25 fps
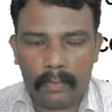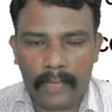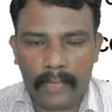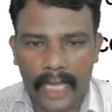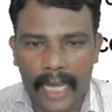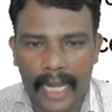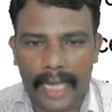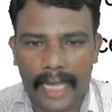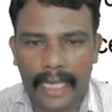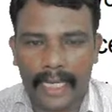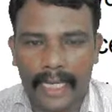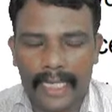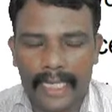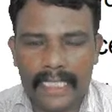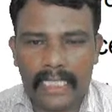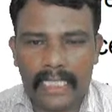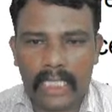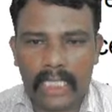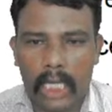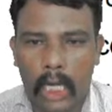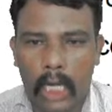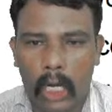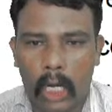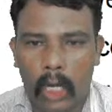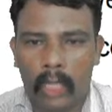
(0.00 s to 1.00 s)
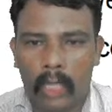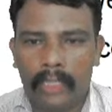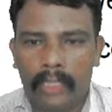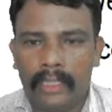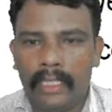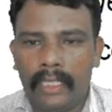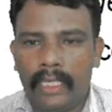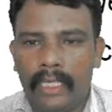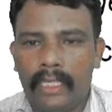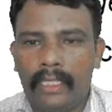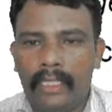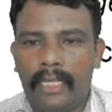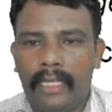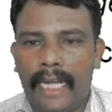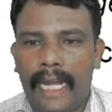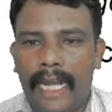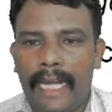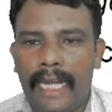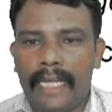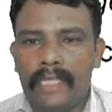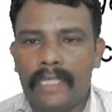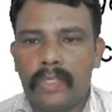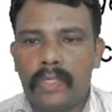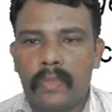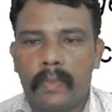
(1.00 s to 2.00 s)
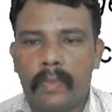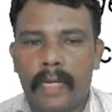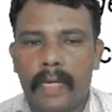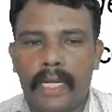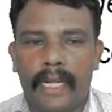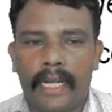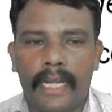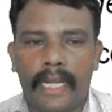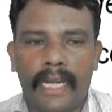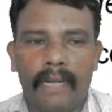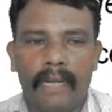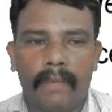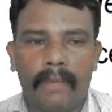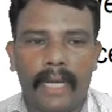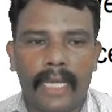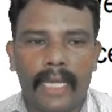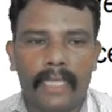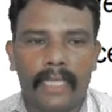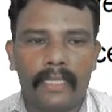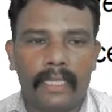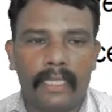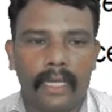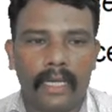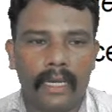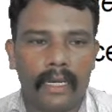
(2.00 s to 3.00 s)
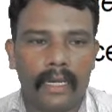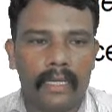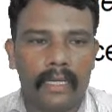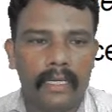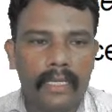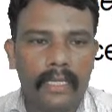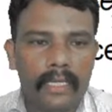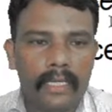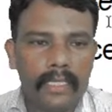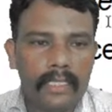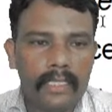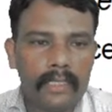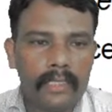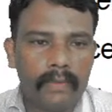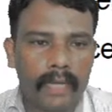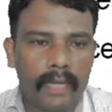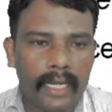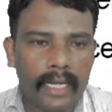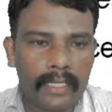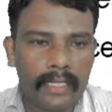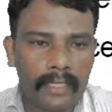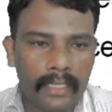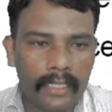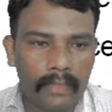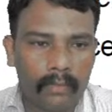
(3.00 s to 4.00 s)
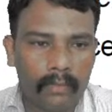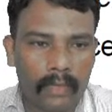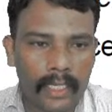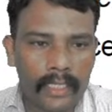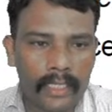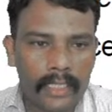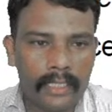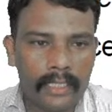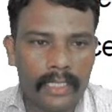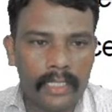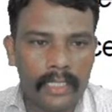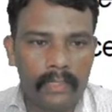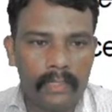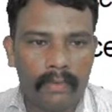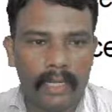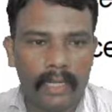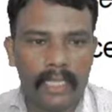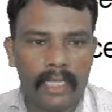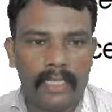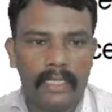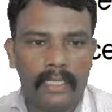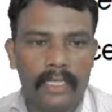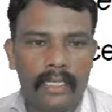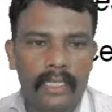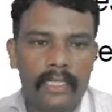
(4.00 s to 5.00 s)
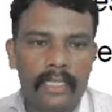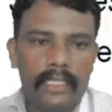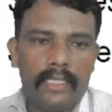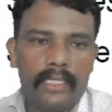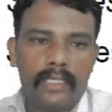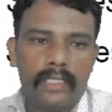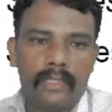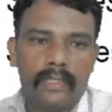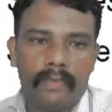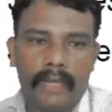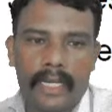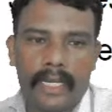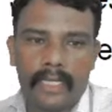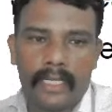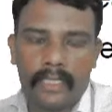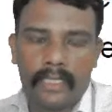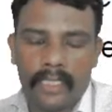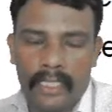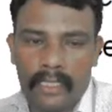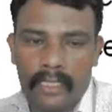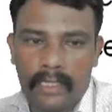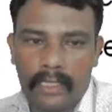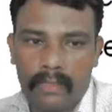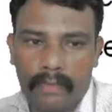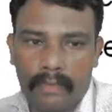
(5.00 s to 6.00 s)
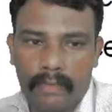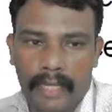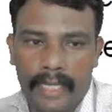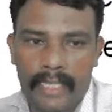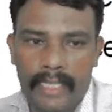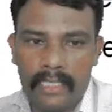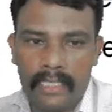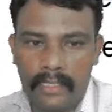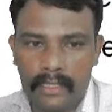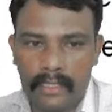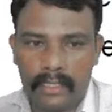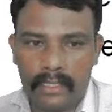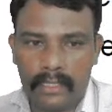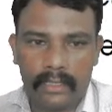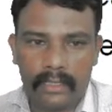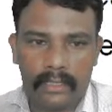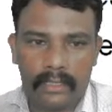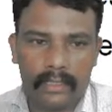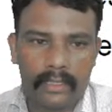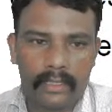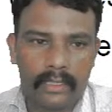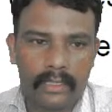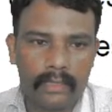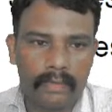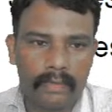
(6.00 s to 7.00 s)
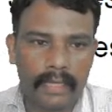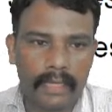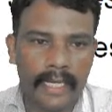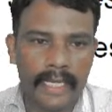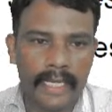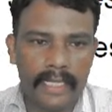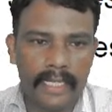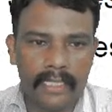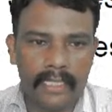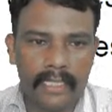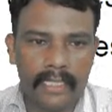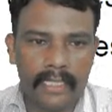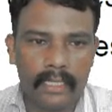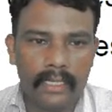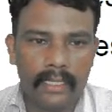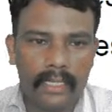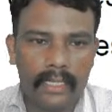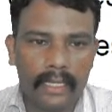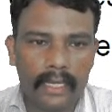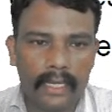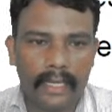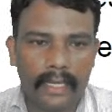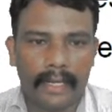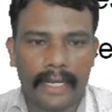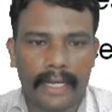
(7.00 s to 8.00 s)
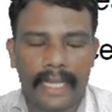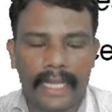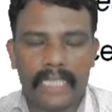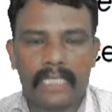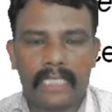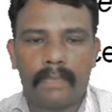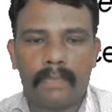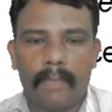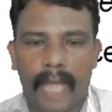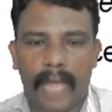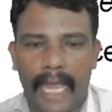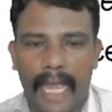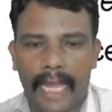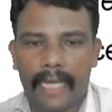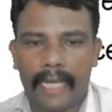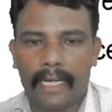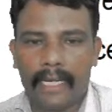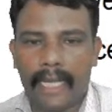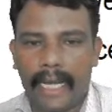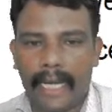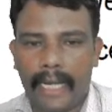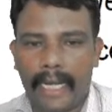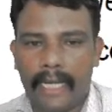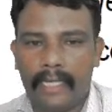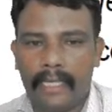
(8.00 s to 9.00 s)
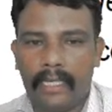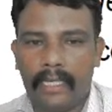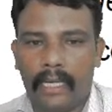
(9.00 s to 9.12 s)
prize on the other hand is funded by the Sverige, what is this one? Sverige Sveriges Sveriges Riksbank and